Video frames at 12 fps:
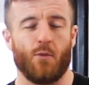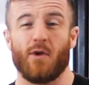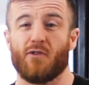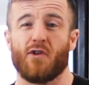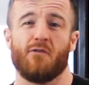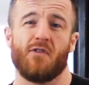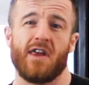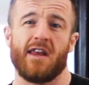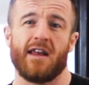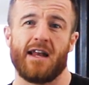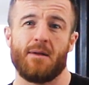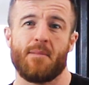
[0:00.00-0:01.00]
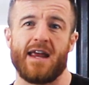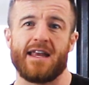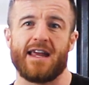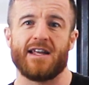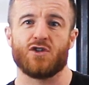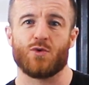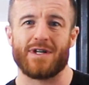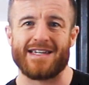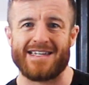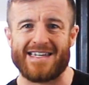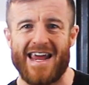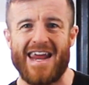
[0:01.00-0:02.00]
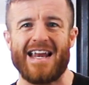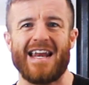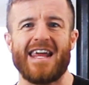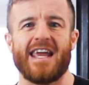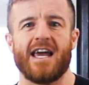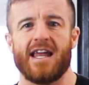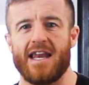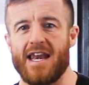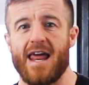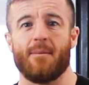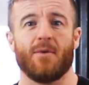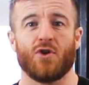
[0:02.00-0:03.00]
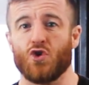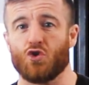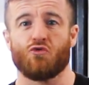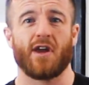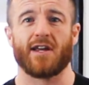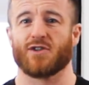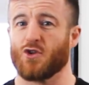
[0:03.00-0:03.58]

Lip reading: And we've conveniently made it into a daily lemon drink.